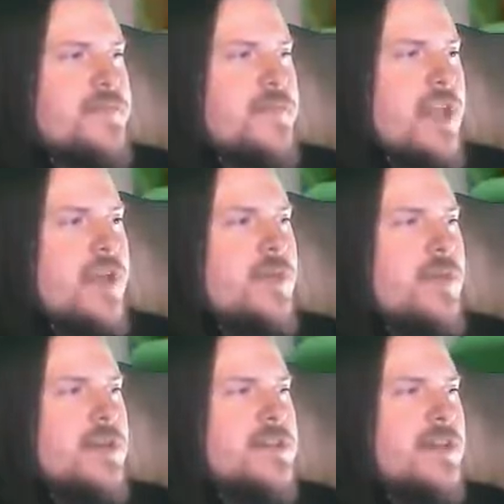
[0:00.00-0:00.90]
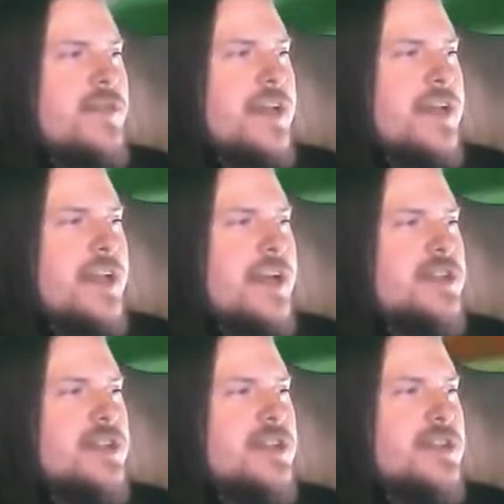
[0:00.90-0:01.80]
I want to see if I can
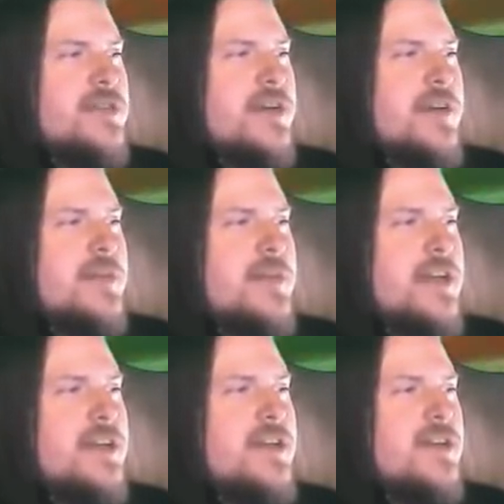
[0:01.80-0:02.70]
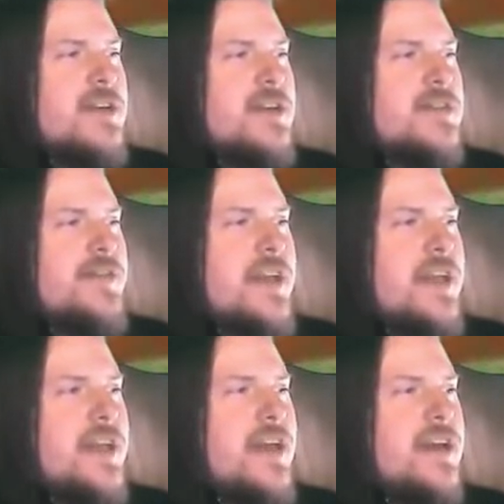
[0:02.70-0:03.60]
actually do it. I'm kind of curious if I
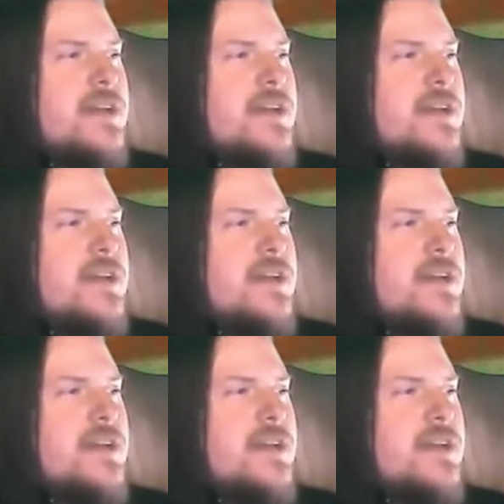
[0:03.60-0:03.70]
can.